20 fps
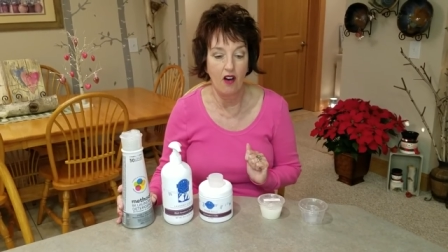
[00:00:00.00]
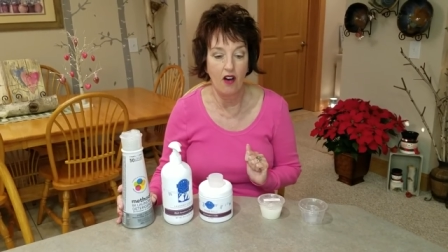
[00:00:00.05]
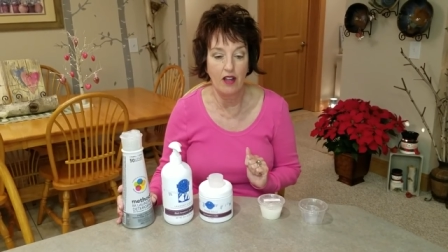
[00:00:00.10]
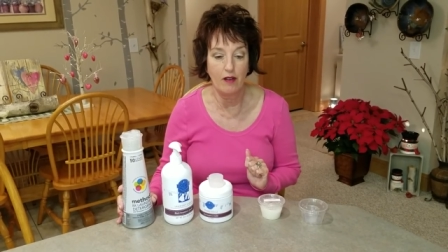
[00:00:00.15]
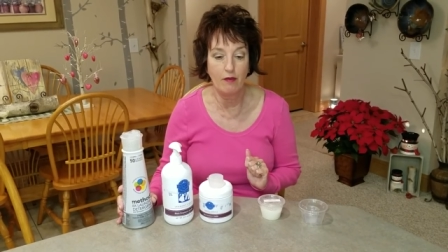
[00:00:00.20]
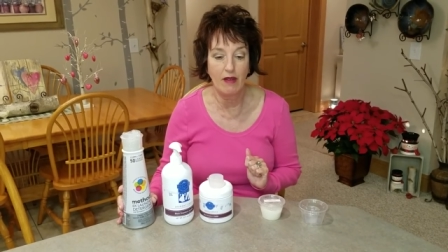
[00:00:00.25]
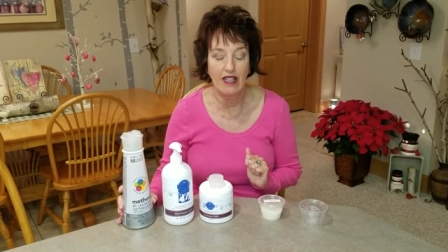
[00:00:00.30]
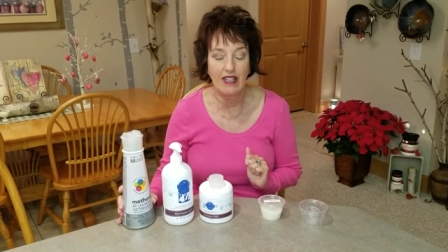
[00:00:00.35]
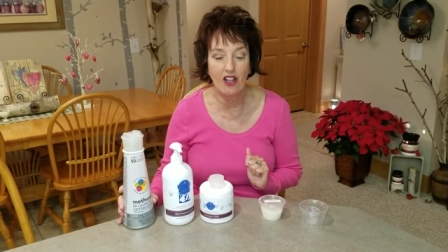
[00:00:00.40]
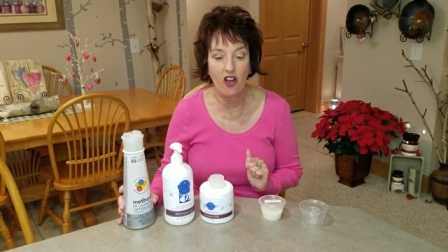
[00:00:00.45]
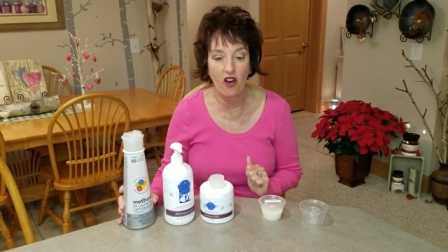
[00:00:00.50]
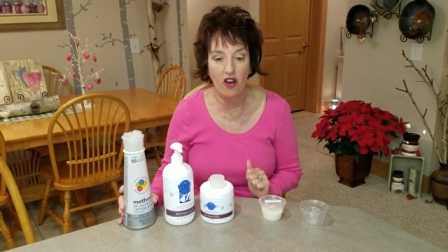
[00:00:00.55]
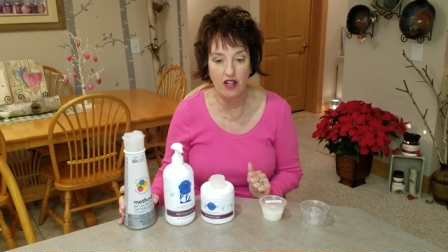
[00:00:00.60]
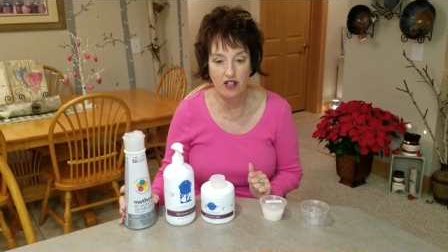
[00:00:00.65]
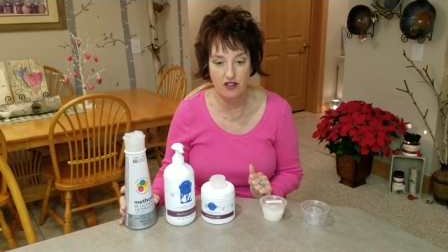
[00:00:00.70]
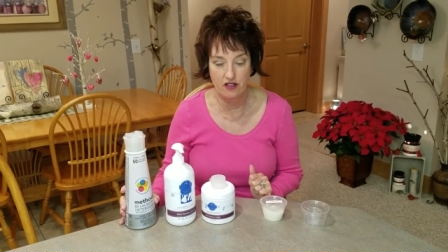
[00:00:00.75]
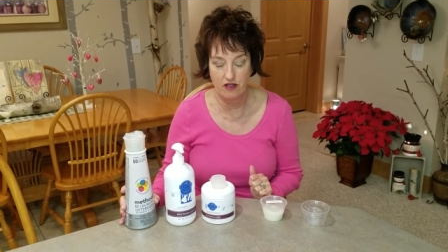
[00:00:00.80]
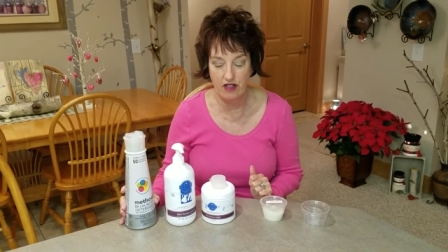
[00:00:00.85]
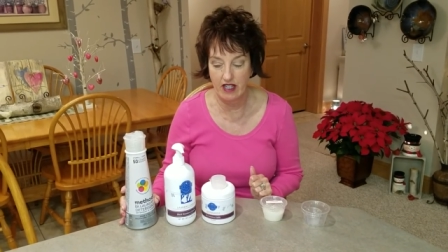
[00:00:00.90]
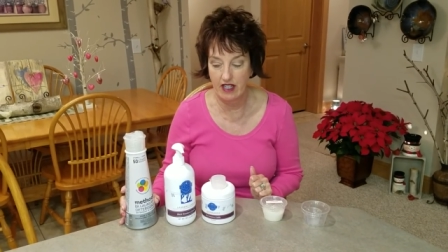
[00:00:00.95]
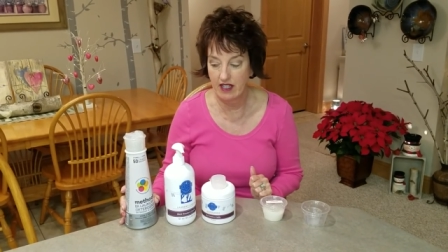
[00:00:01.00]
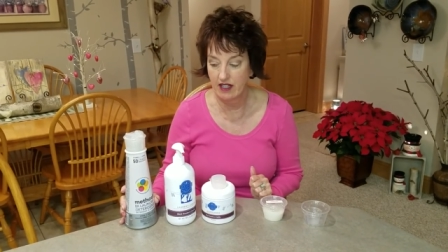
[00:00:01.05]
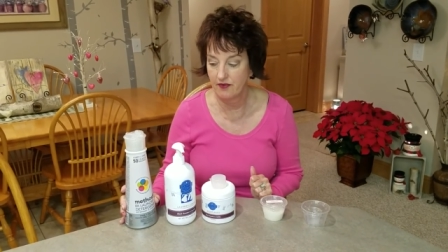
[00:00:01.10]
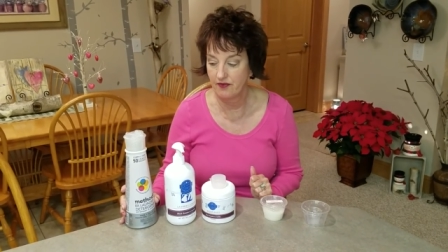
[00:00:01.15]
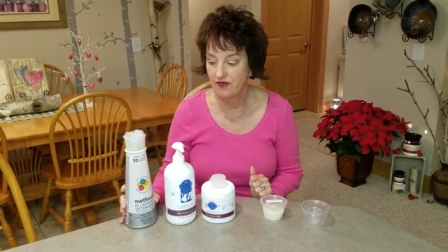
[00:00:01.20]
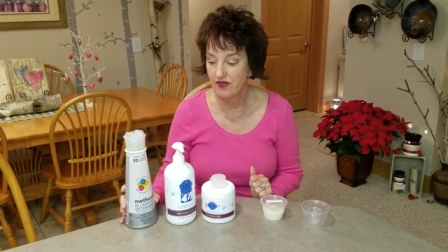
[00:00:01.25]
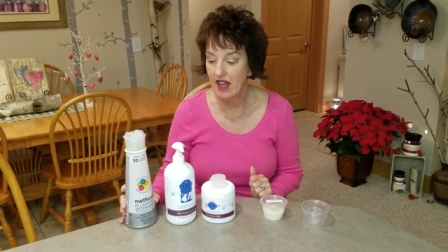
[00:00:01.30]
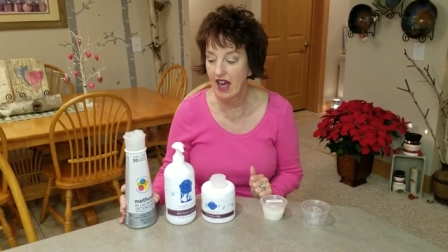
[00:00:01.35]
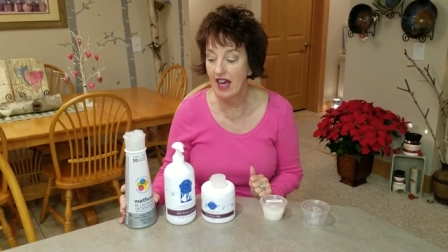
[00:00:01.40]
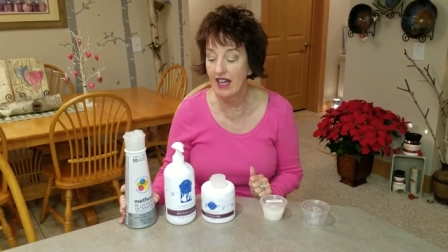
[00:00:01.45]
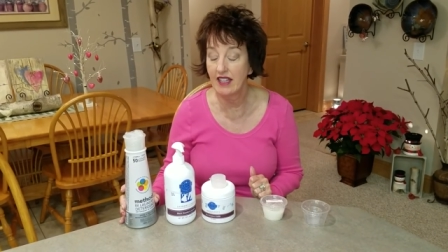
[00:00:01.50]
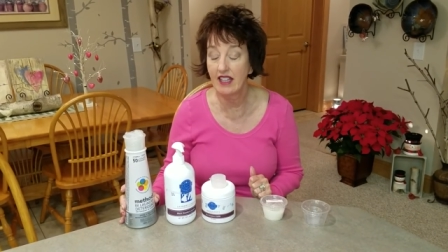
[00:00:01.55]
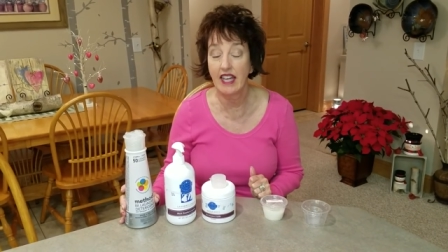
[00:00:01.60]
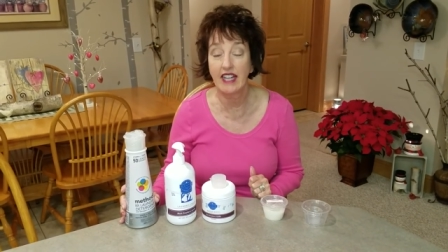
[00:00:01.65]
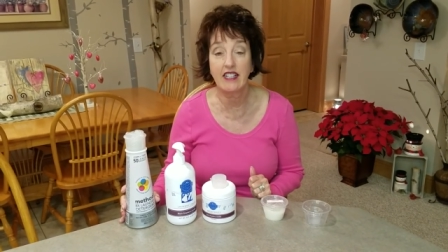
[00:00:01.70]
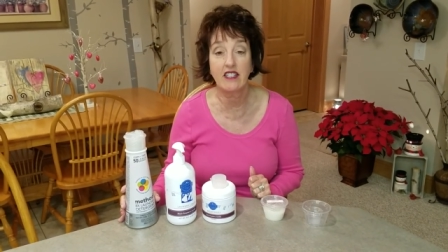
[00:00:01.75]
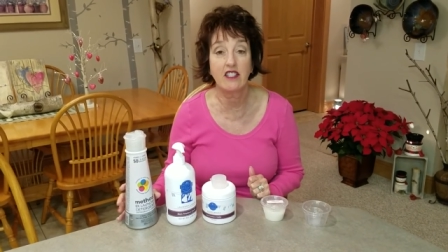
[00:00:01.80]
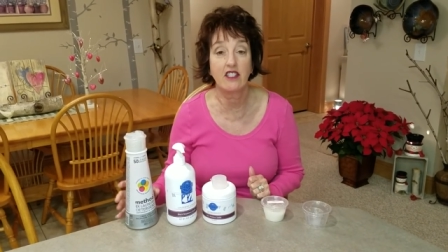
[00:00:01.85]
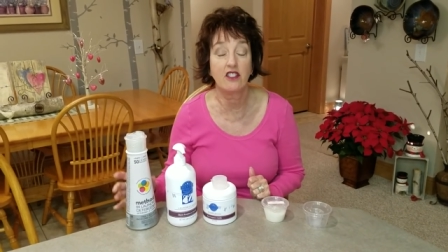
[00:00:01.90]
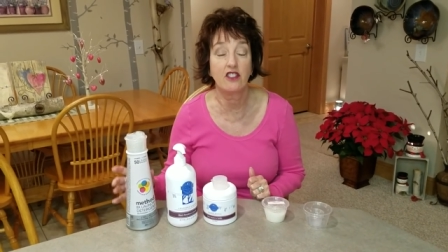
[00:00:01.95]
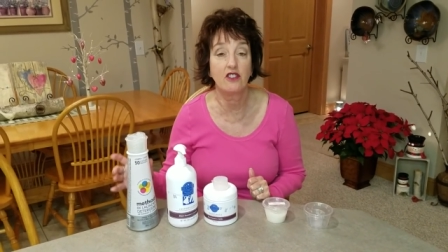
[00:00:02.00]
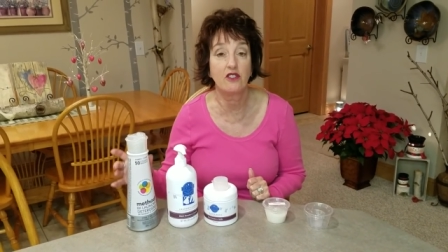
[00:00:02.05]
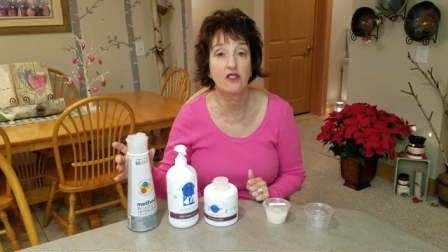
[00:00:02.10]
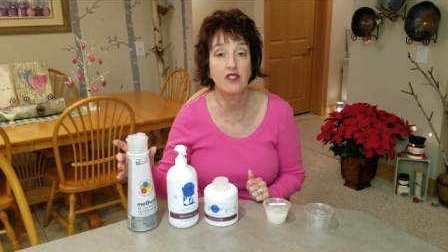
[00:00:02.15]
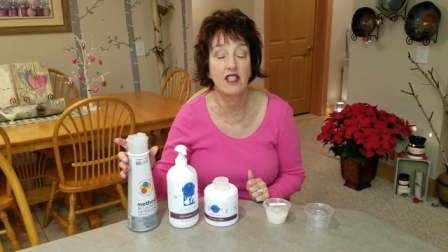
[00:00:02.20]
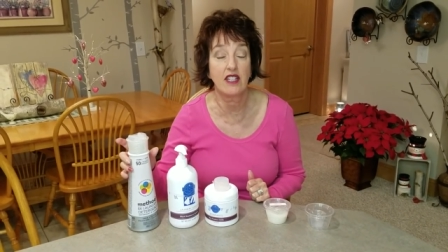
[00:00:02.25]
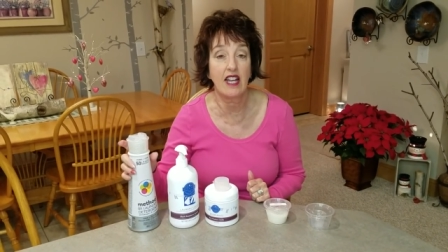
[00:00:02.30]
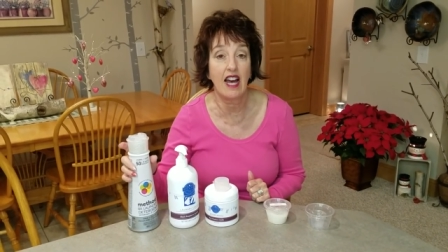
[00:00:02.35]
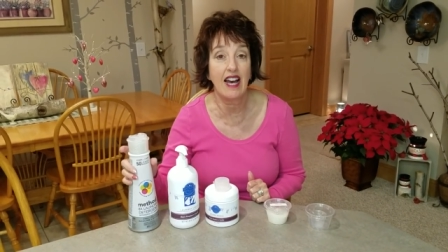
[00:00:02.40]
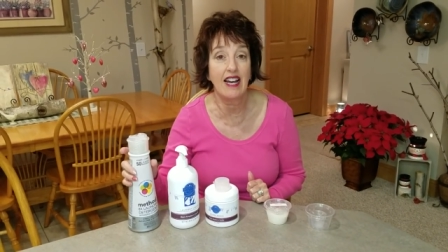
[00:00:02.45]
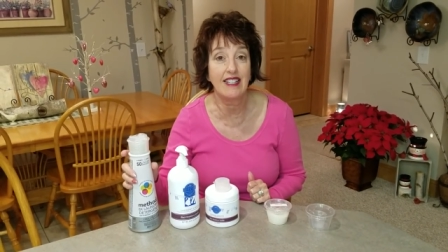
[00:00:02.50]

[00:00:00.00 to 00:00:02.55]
on my laundry, I like to use an